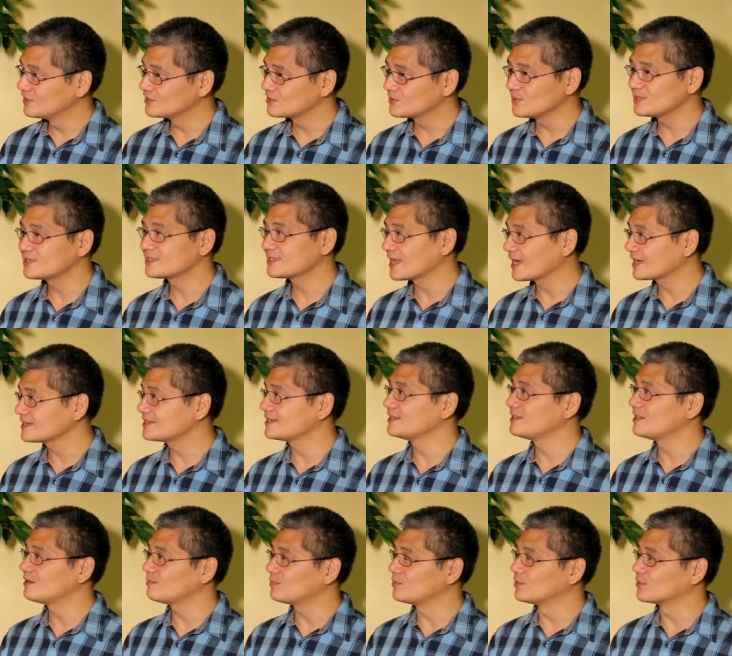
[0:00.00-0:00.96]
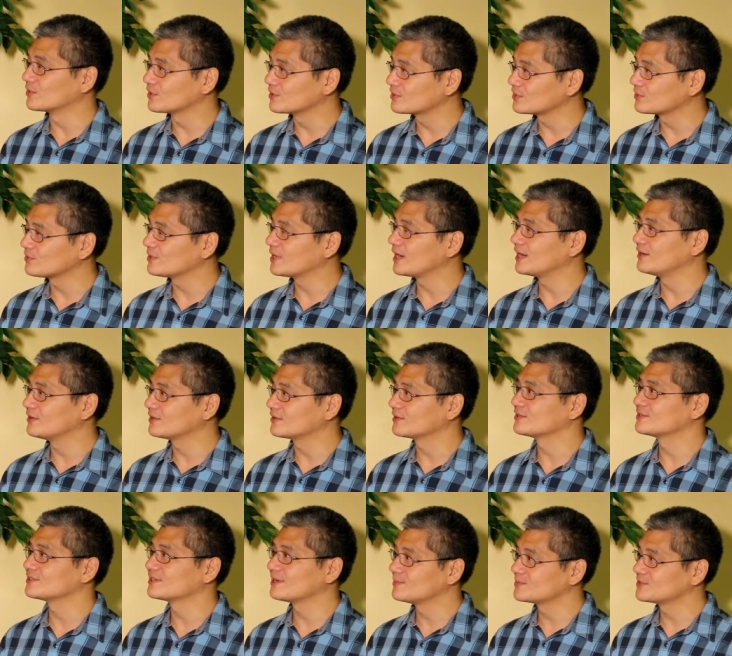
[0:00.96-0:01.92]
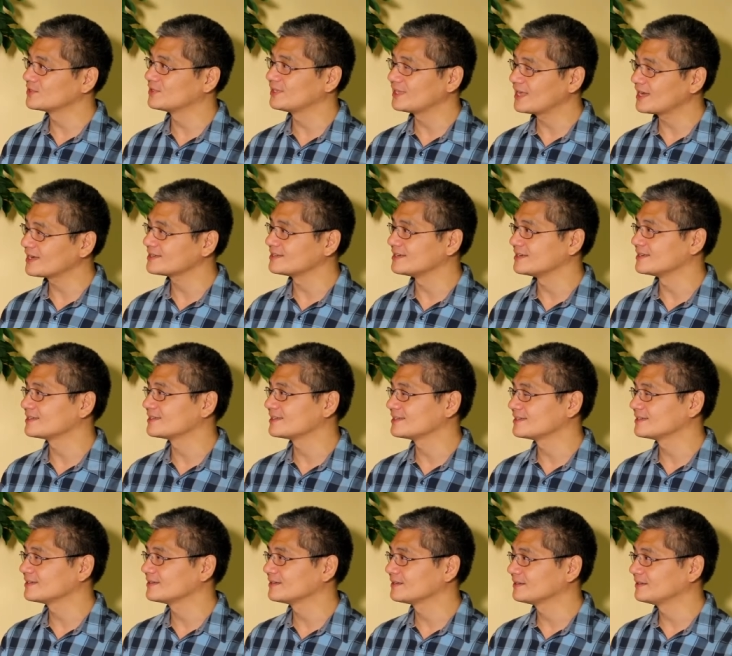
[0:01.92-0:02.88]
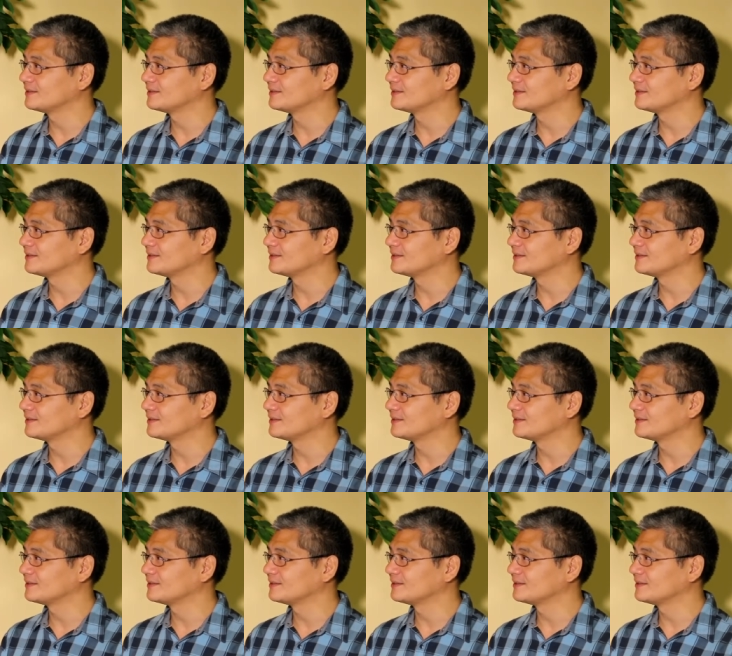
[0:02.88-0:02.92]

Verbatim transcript: so it's taxing the poor through higher consumption taxes. Yeah. The